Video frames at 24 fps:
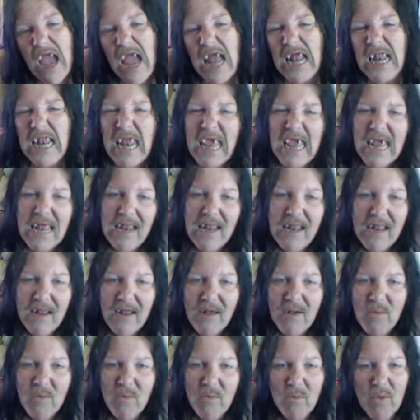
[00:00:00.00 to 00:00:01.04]
And then,
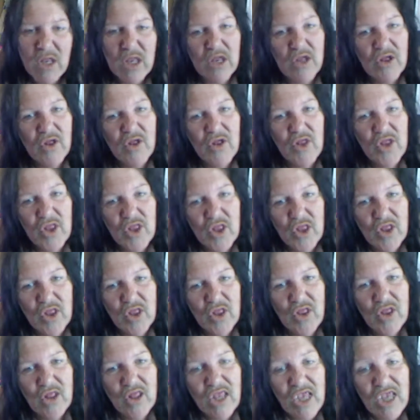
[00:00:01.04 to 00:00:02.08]
when you
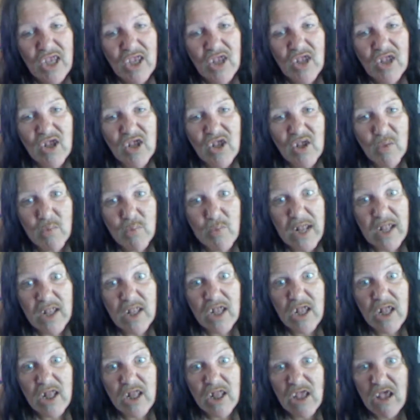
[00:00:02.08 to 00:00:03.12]
least
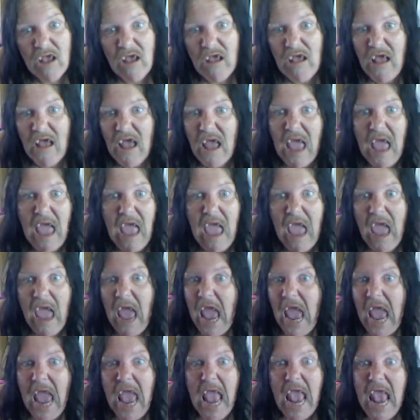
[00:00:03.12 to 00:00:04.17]
expect it,
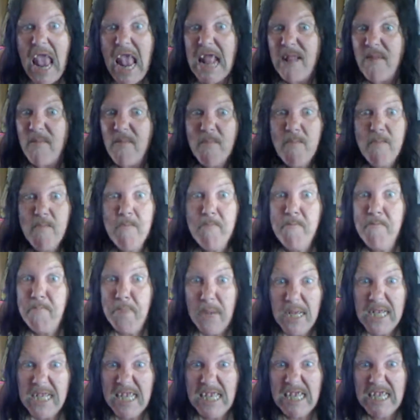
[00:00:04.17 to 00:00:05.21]
it
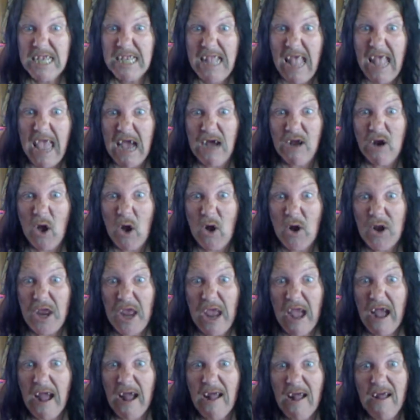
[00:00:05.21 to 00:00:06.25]
pisses down on you.